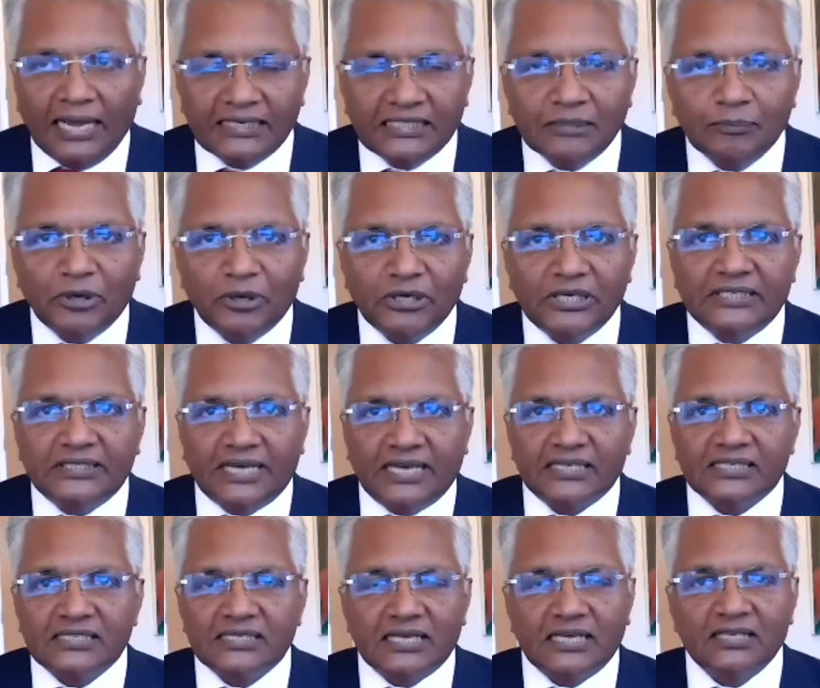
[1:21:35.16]
antibody
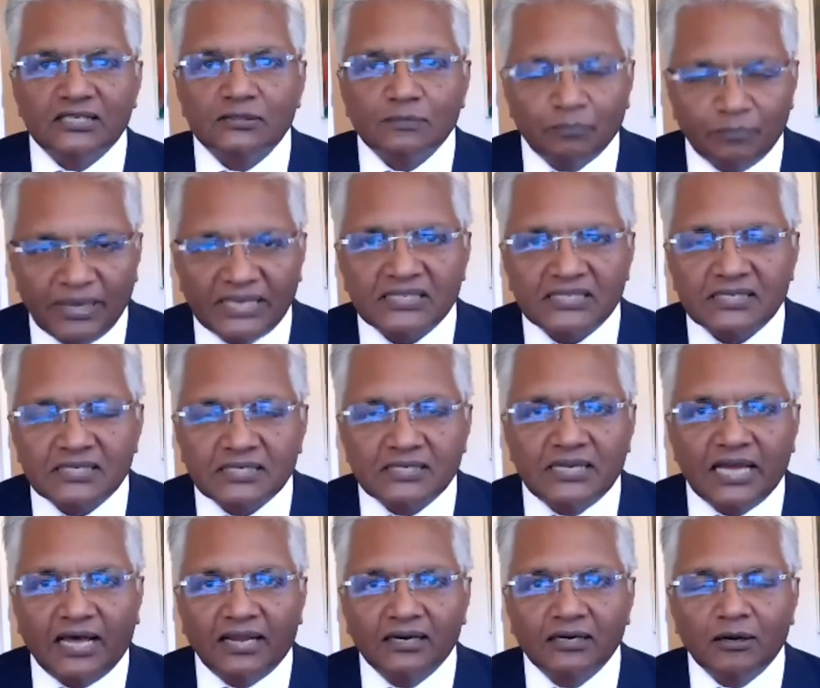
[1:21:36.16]
test is best
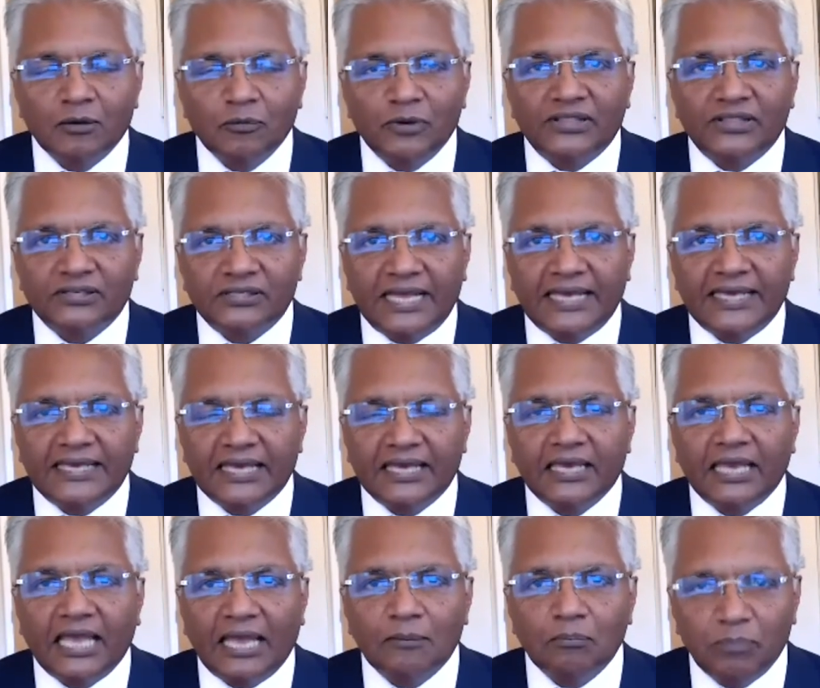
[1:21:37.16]
done with
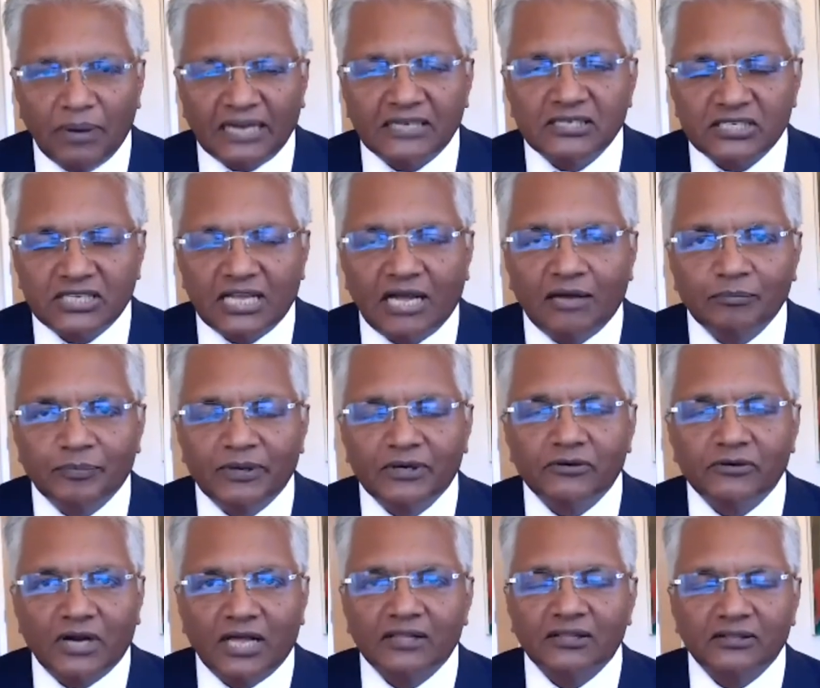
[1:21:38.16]
taking a blood sample
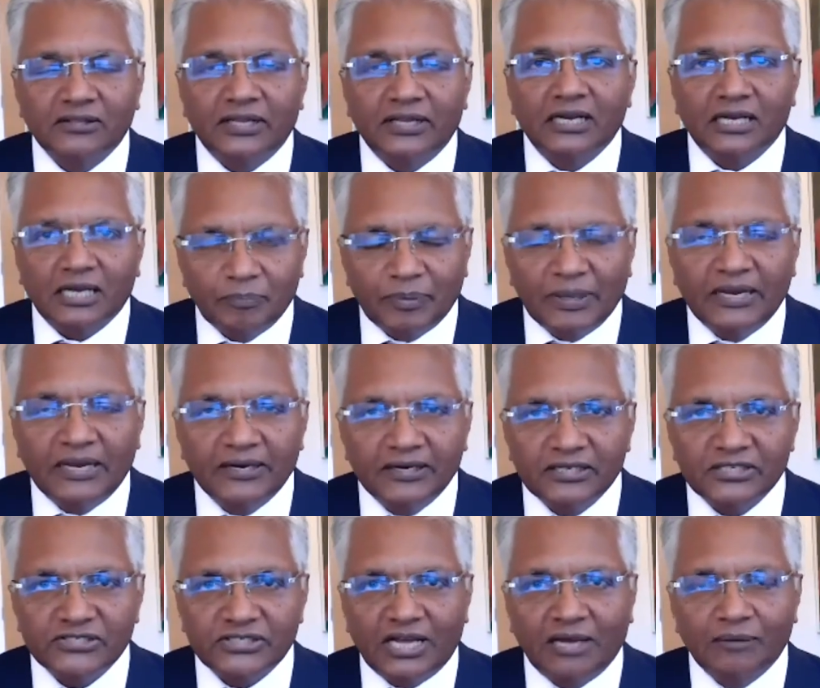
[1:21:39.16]
rather than a
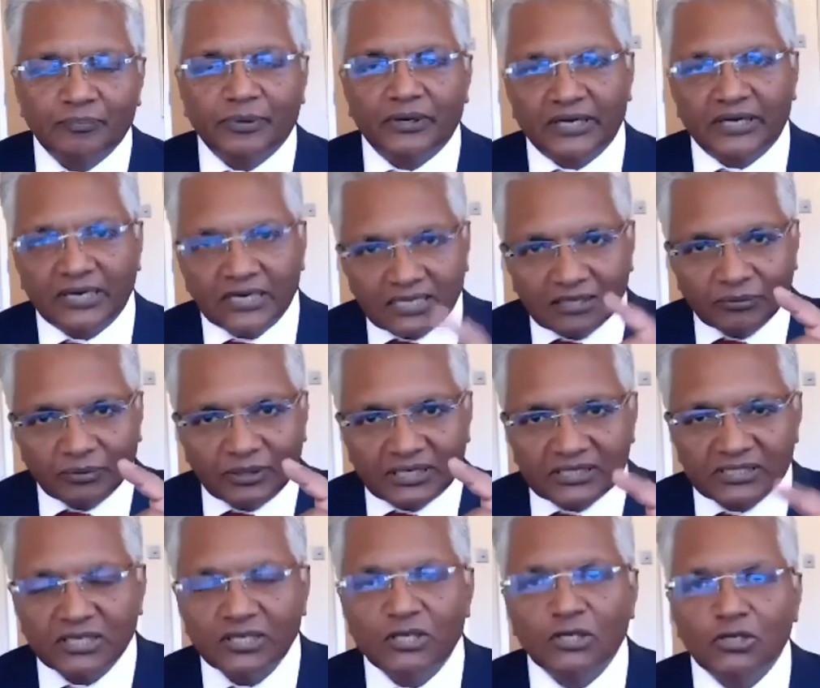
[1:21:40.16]
capillary sample. In other words,
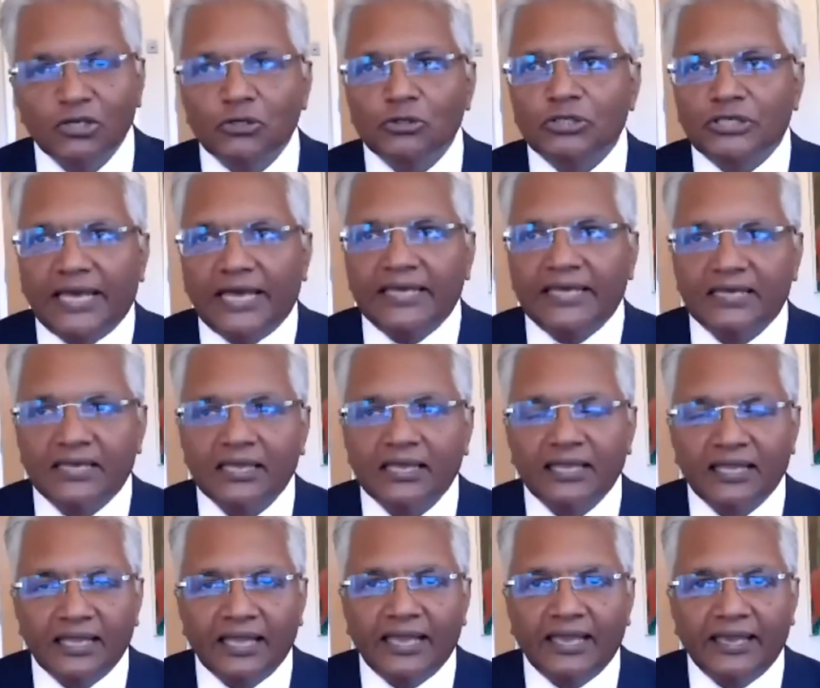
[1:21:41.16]
you take
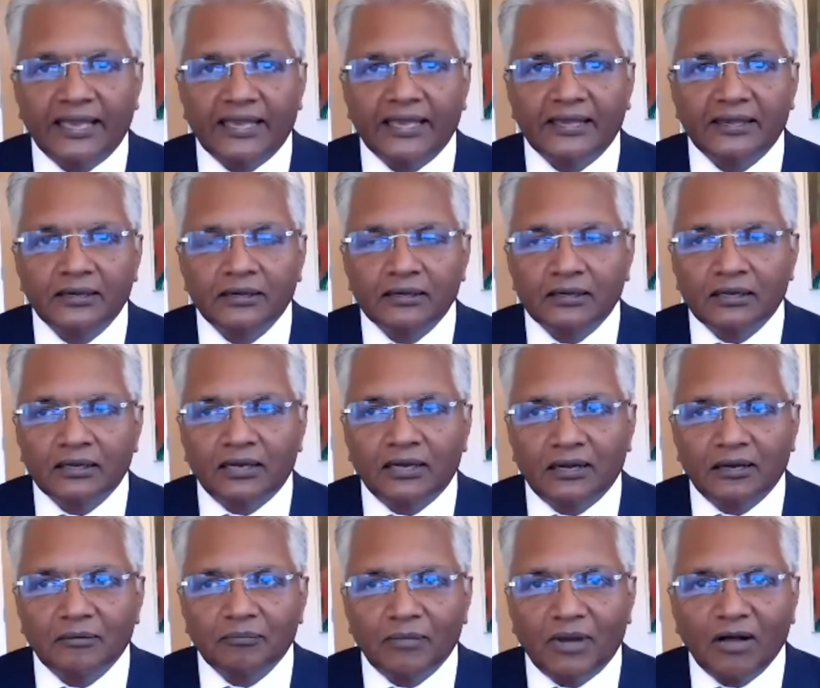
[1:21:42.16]
a,
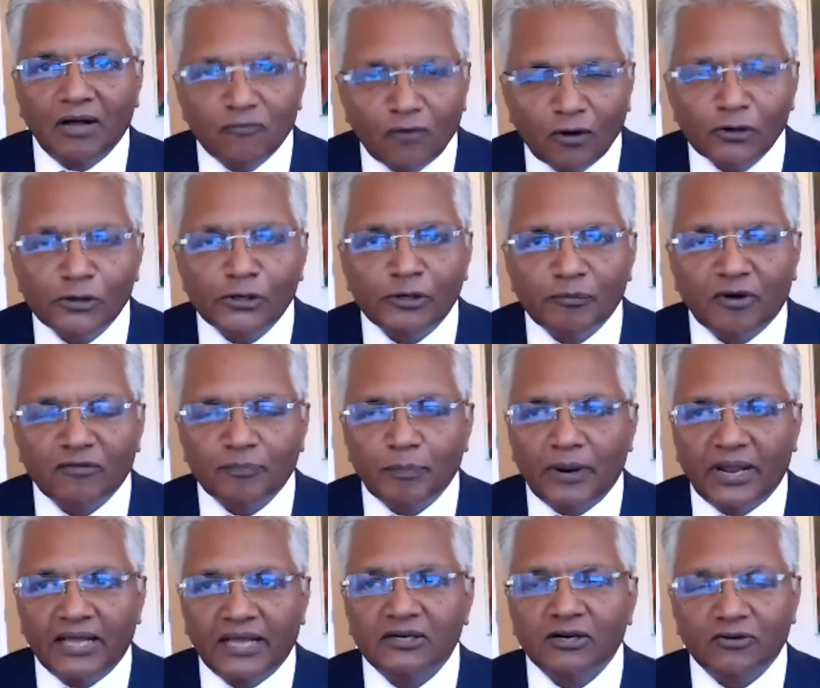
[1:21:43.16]
um, a volume of
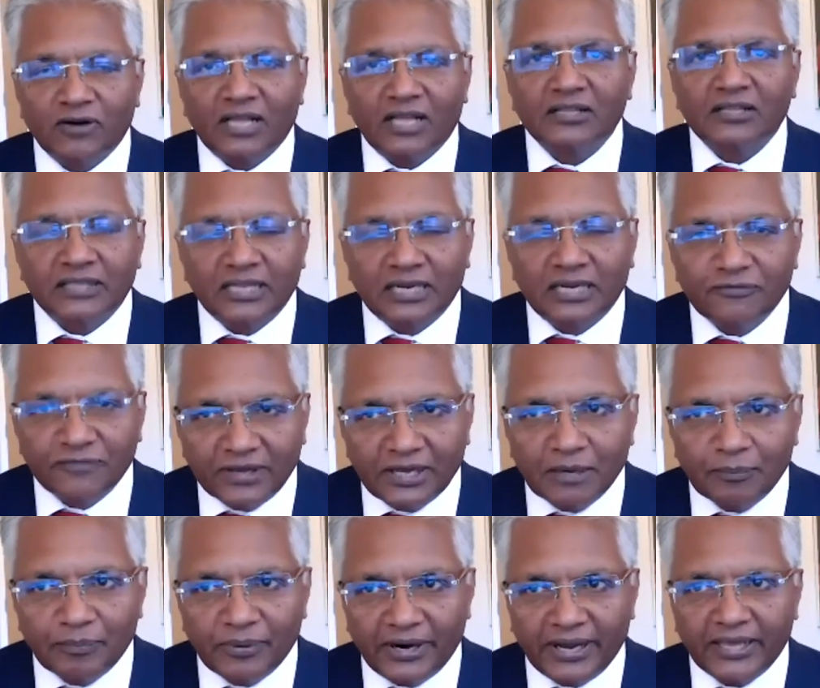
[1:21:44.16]
blood rather than a finger
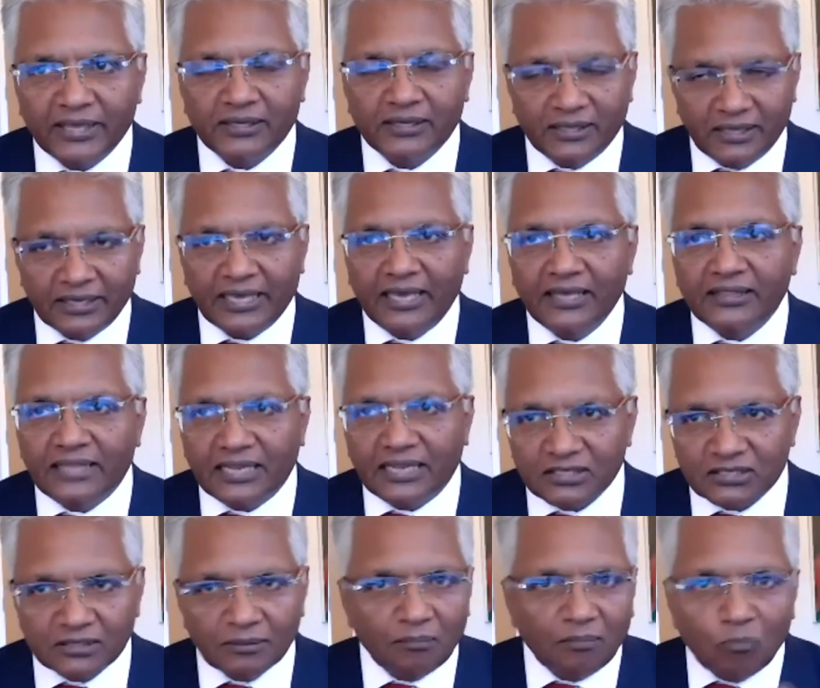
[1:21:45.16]
prick. Okay,
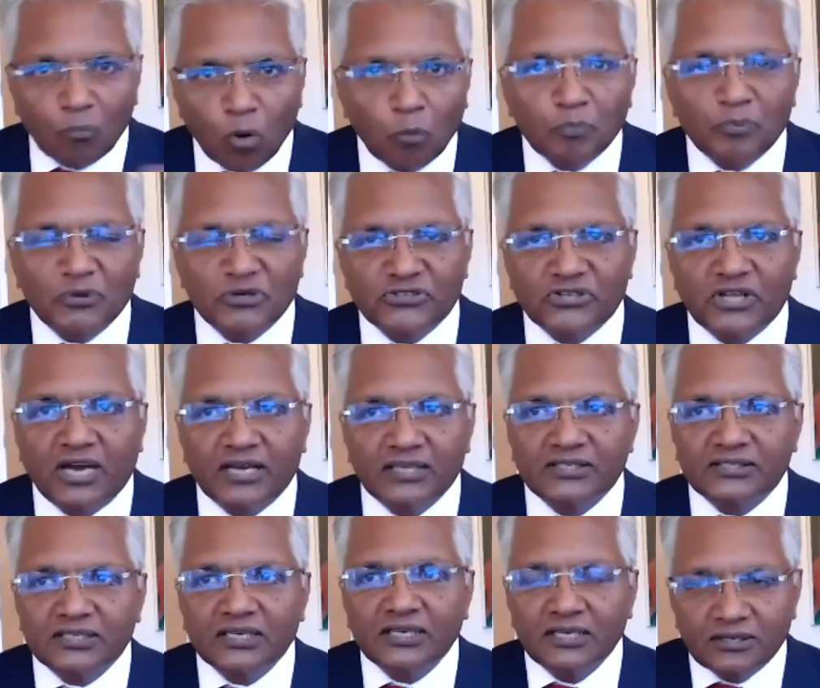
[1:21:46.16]
that's a more
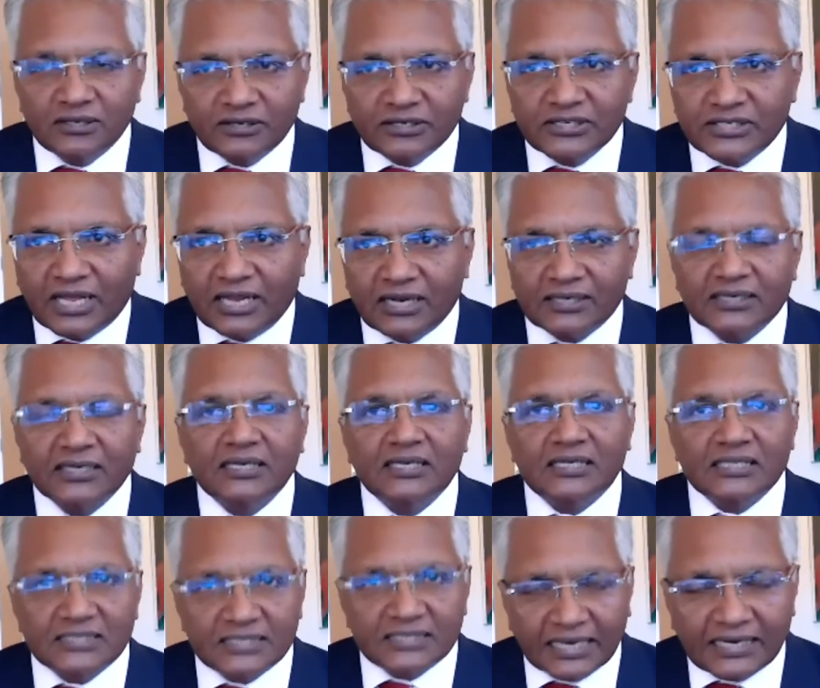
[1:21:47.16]
precise result.
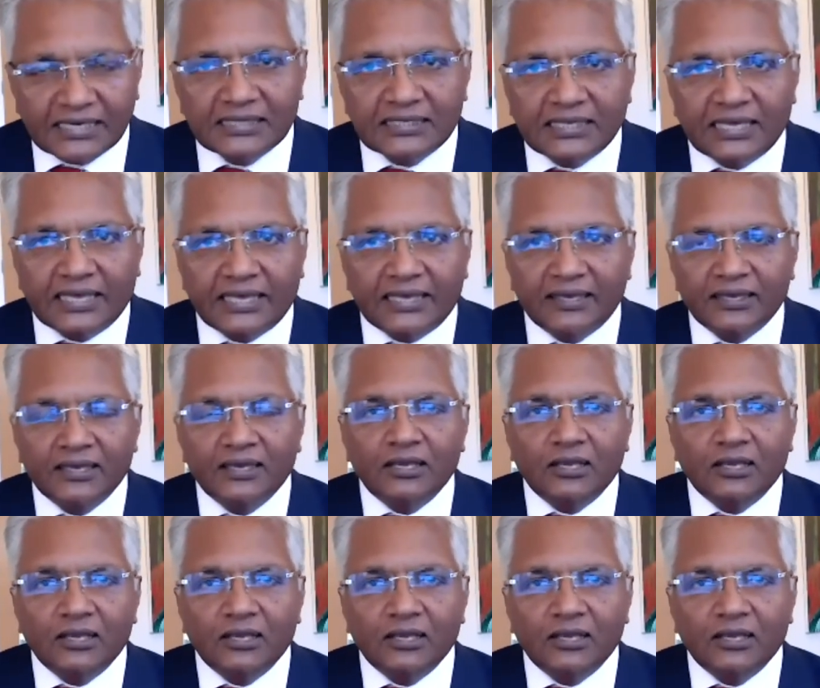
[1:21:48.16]
Second thing,